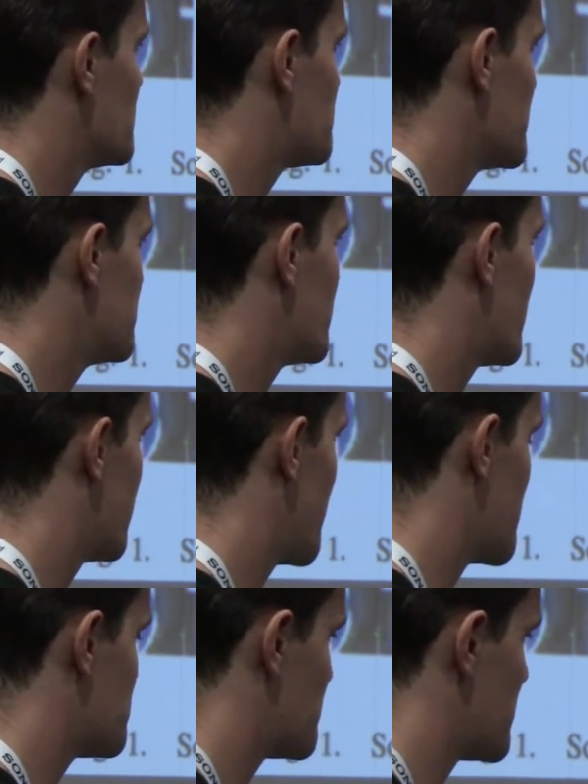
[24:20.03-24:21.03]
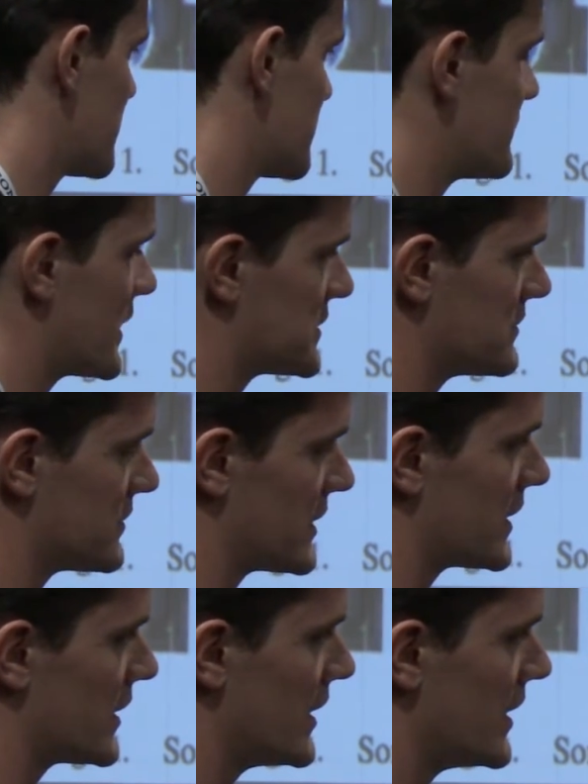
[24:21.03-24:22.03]
can be pre-programmed with
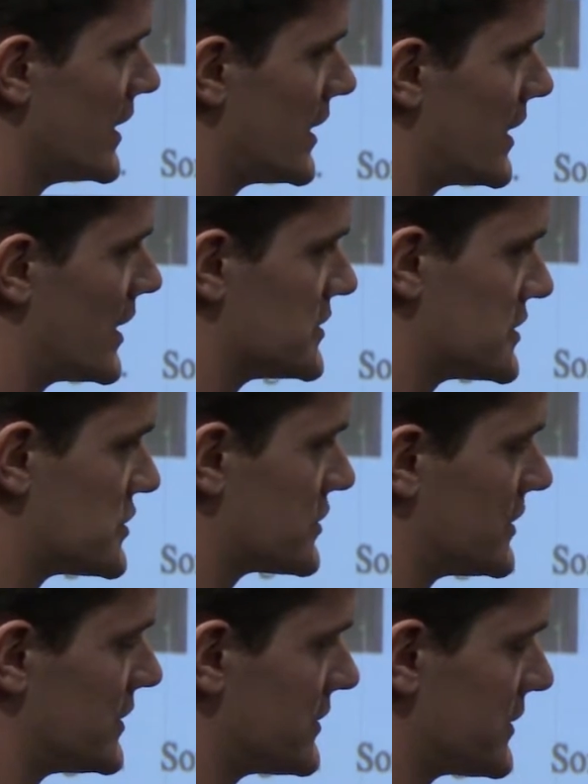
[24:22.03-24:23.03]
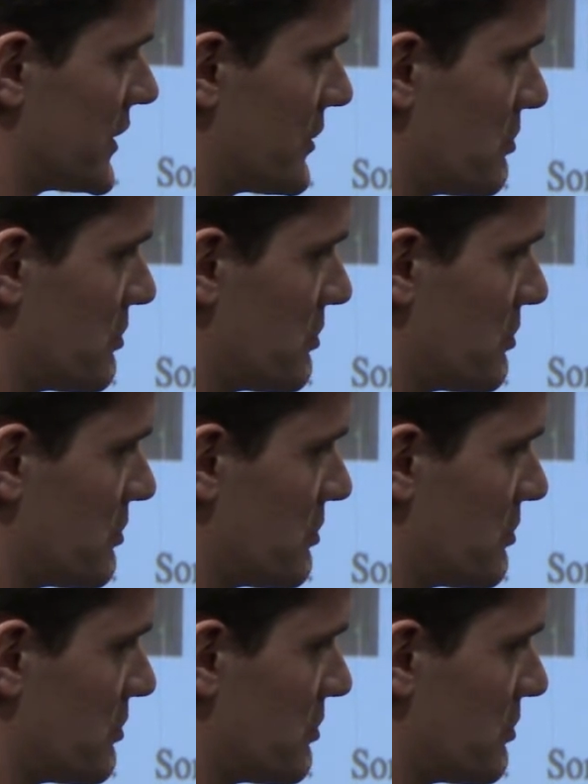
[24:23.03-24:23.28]
effectively digital,